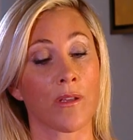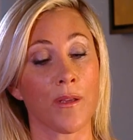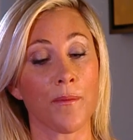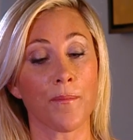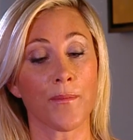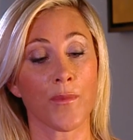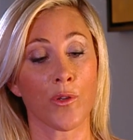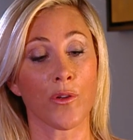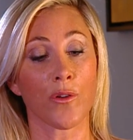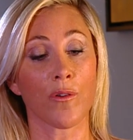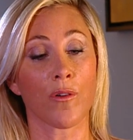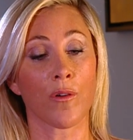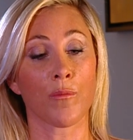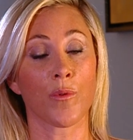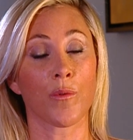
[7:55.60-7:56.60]
him, you know,
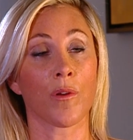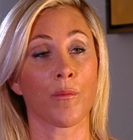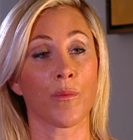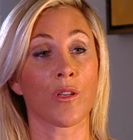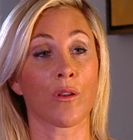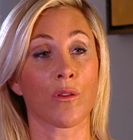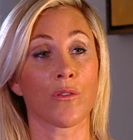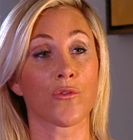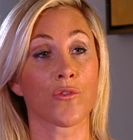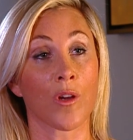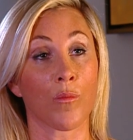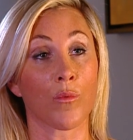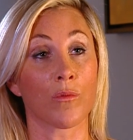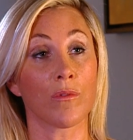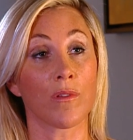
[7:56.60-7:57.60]
I'm in a lot of
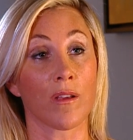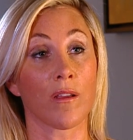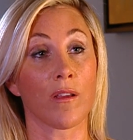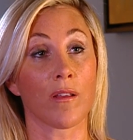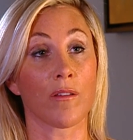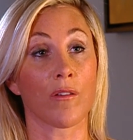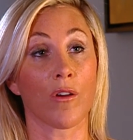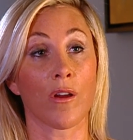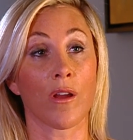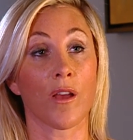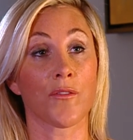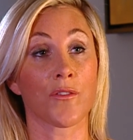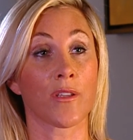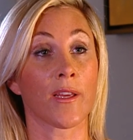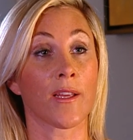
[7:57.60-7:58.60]
trouble and I
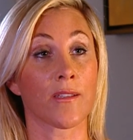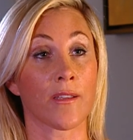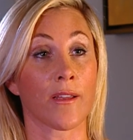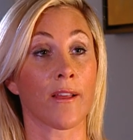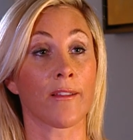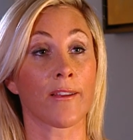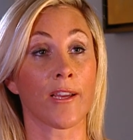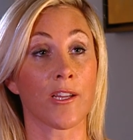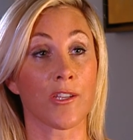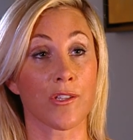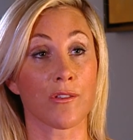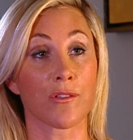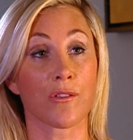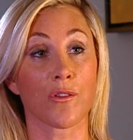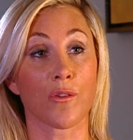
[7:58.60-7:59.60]
have to answer
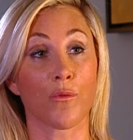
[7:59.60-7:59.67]
allegations to